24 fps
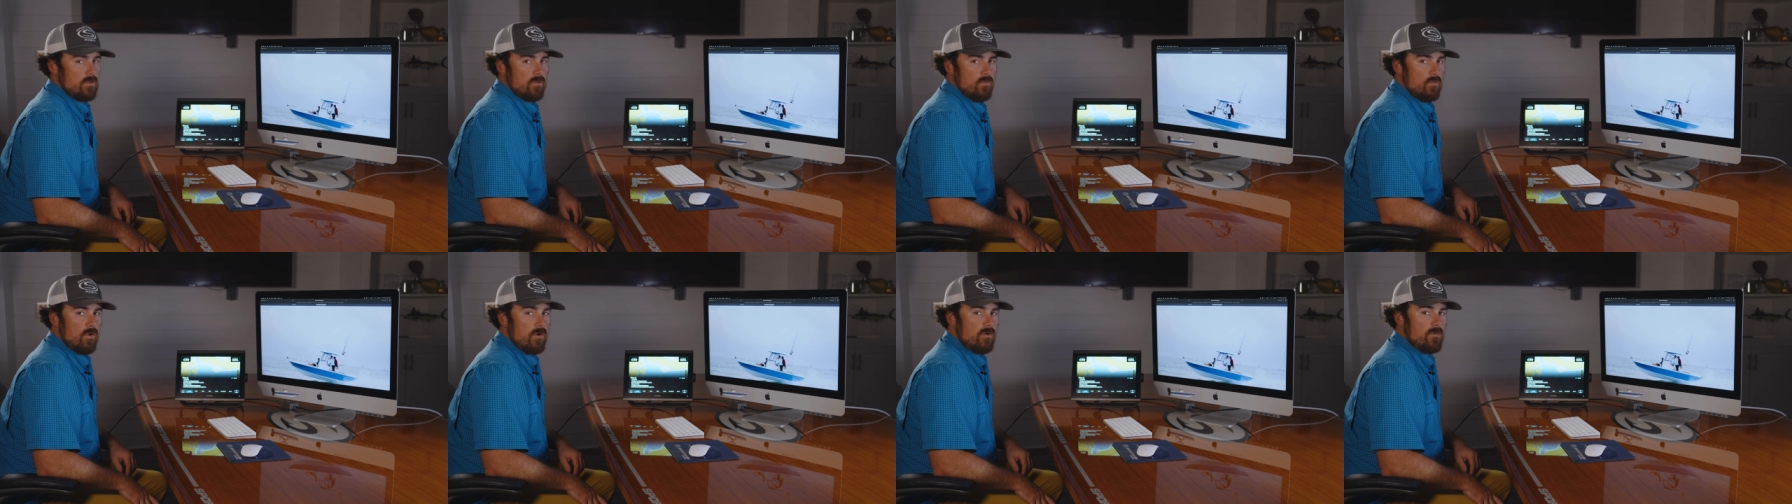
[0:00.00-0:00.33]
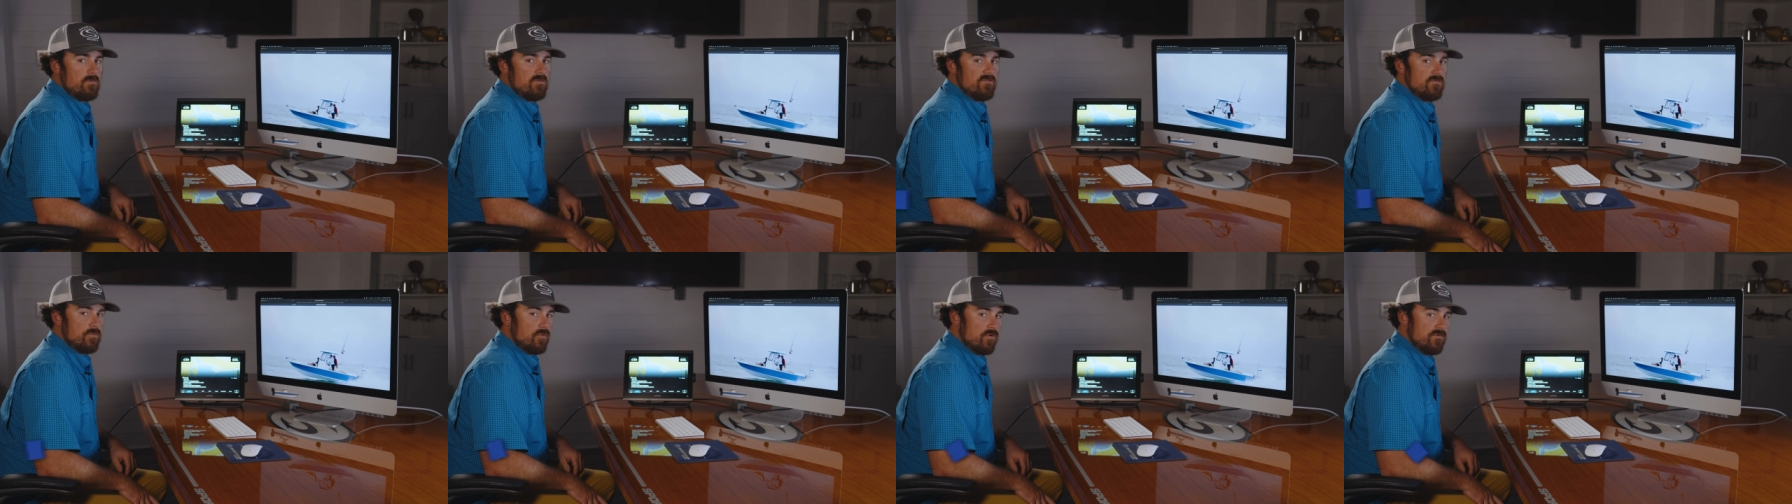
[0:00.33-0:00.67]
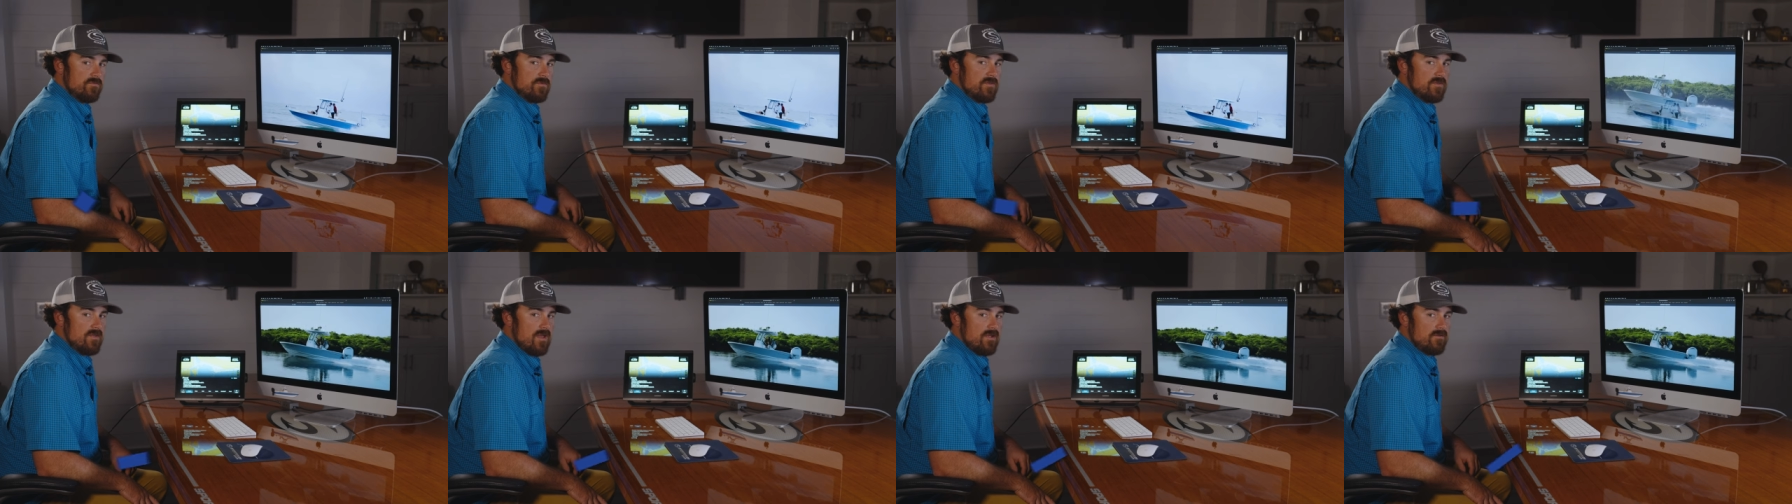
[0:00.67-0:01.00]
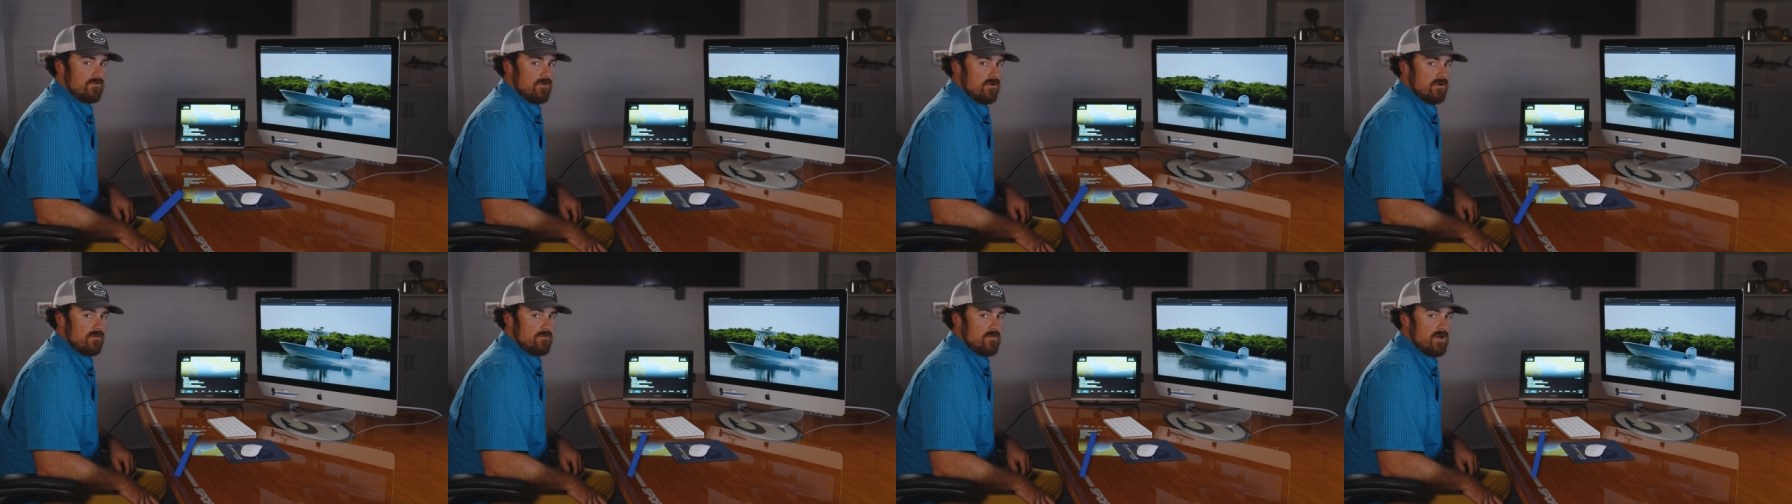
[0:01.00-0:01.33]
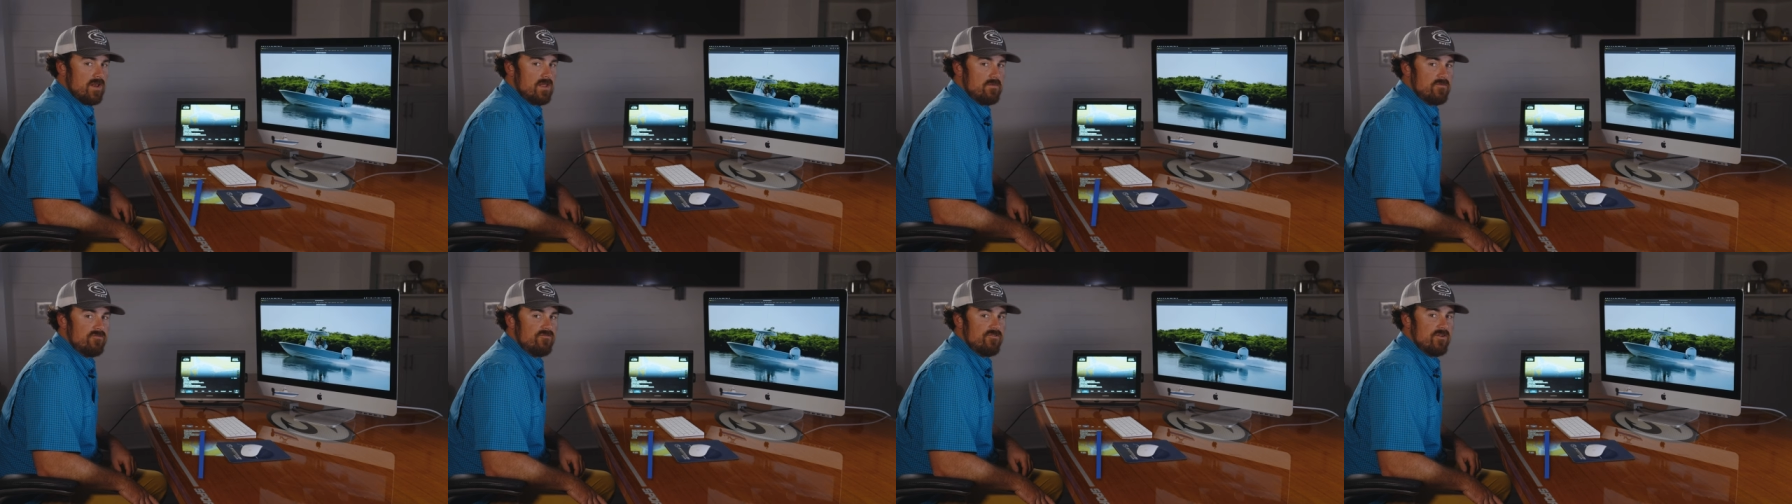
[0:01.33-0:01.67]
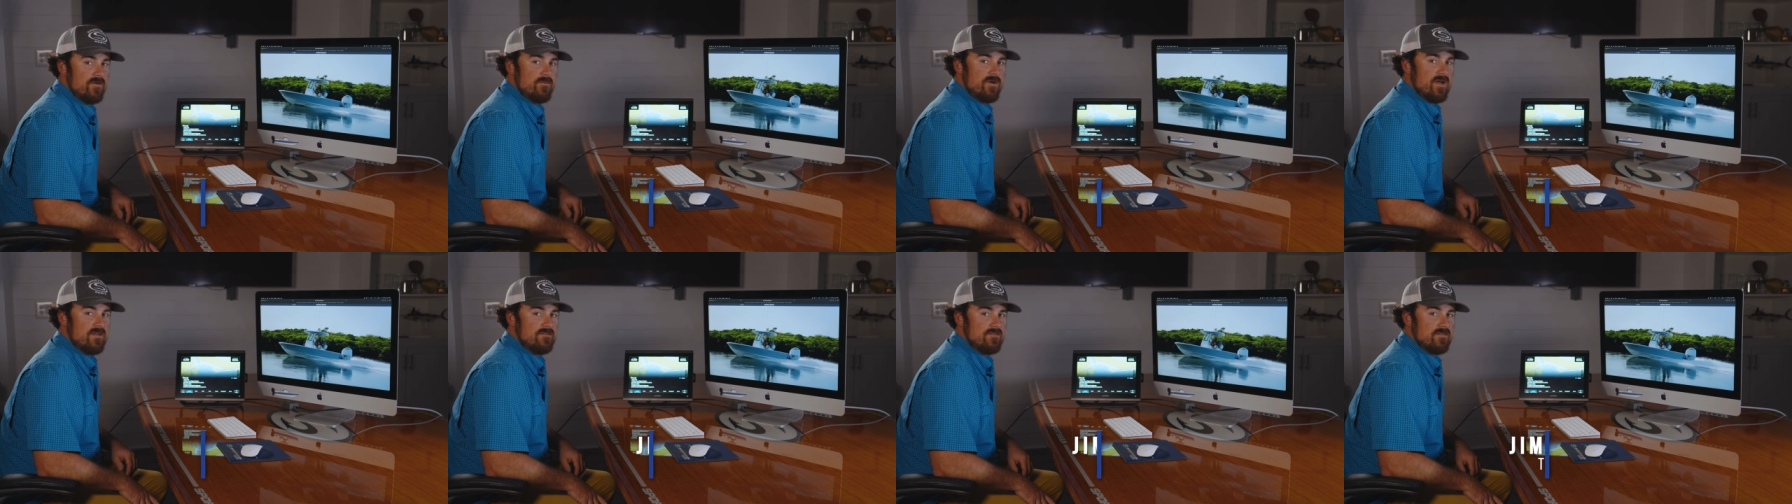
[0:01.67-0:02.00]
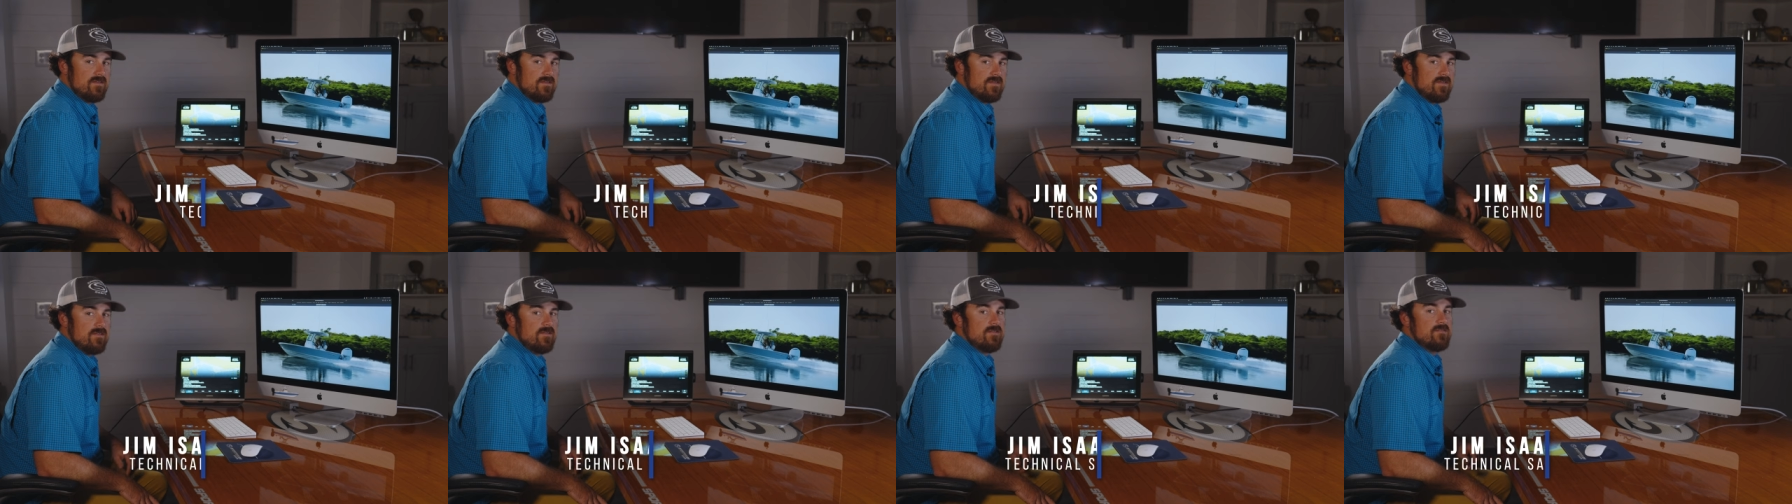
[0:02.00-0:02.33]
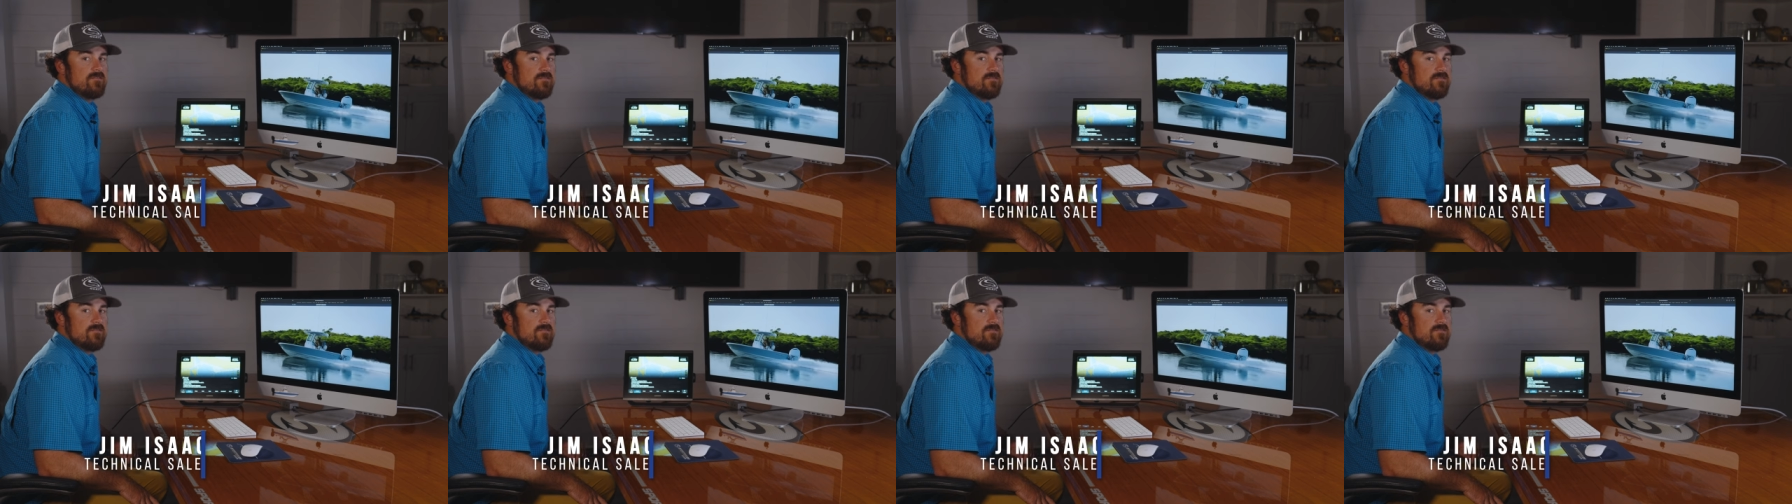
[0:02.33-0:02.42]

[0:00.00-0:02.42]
Welcome to Sportsman Tech Talk. My name is Jim Isaac.